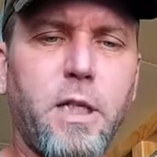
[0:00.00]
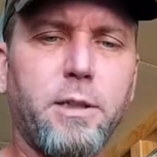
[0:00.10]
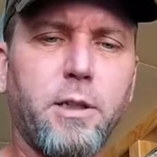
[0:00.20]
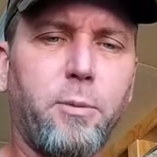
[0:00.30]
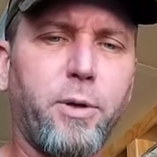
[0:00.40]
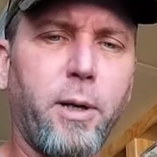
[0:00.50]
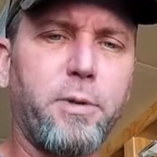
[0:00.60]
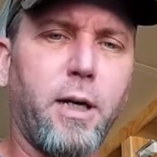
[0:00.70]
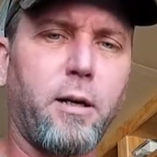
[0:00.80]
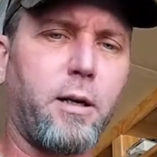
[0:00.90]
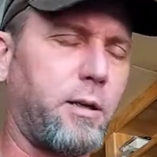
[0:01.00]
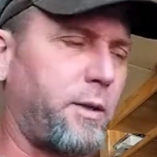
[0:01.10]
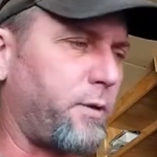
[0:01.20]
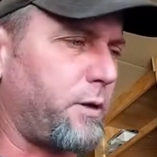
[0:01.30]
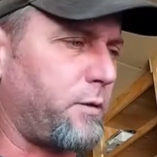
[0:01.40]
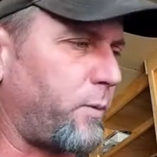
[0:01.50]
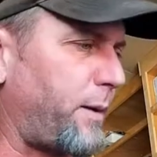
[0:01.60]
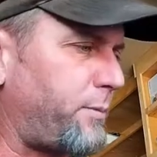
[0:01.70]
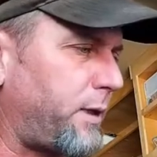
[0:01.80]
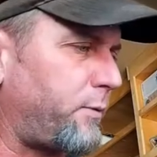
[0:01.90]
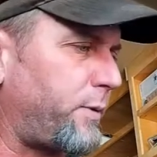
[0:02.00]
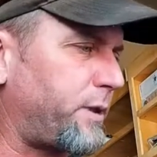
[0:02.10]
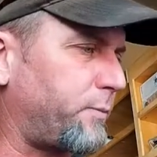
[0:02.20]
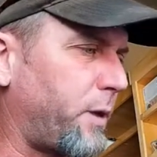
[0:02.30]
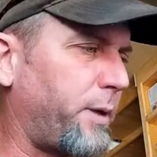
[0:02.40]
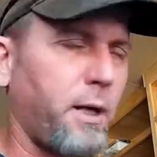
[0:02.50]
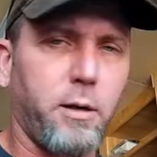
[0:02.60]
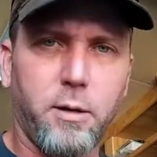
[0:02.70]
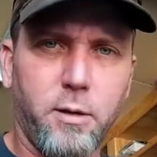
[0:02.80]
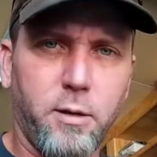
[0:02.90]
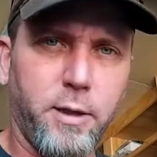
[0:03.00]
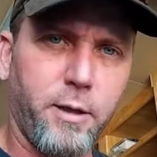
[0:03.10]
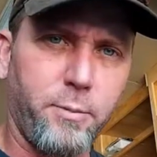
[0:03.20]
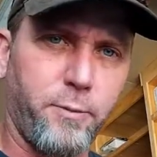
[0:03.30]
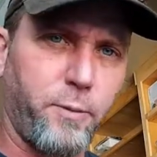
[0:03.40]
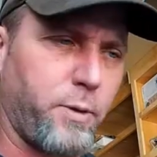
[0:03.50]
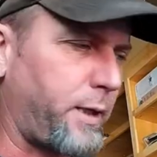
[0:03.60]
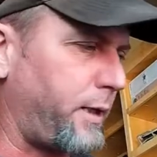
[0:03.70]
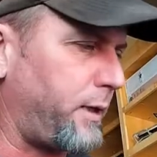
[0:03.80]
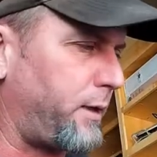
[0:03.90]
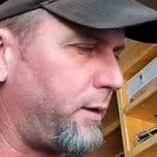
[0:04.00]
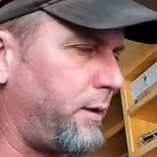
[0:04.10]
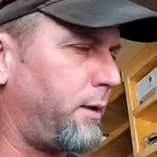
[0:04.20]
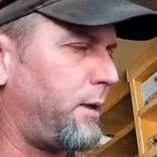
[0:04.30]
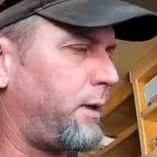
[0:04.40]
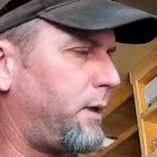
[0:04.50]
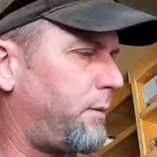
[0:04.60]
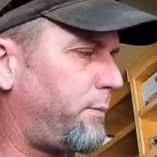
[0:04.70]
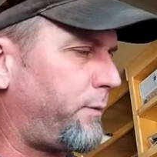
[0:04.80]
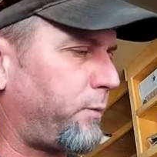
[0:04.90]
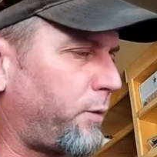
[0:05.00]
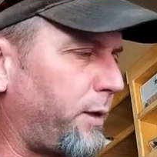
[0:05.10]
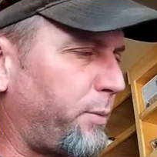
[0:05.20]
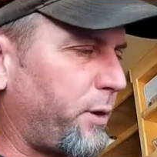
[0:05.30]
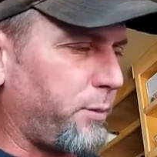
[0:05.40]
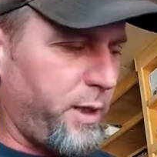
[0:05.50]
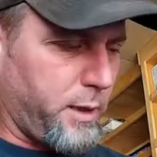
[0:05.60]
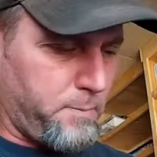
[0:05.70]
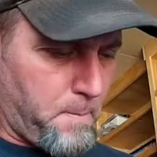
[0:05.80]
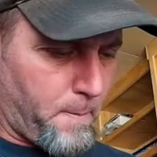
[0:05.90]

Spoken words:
It's all prepped out. I'll give it another wipe down with some rubbing alcohol here before I burn them in.